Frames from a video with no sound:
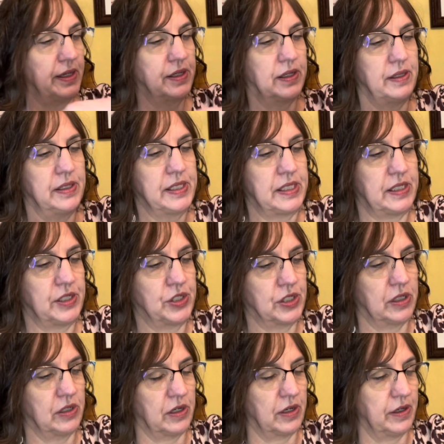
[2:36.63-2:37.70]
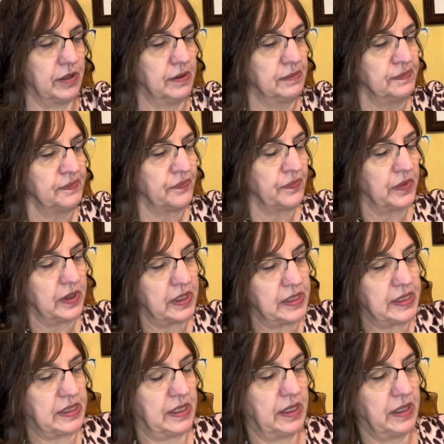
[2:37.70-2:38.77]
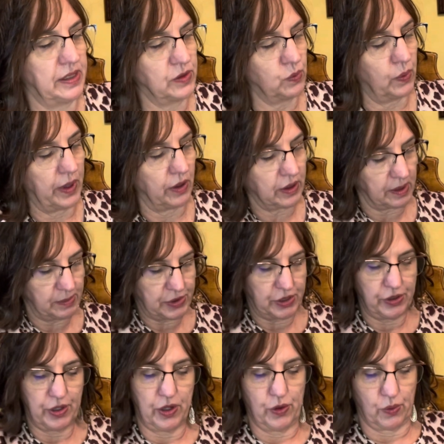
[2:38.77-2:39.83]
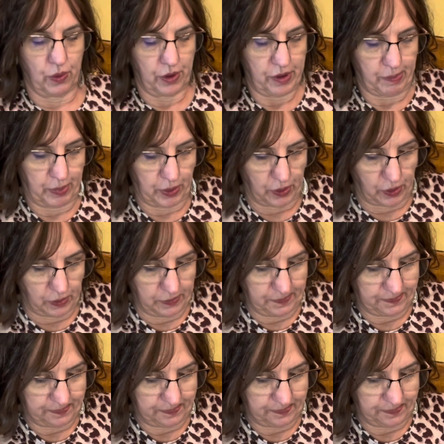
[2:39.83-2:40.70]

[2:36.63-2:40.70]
on this stitch along. This is Welcome to the North Pole.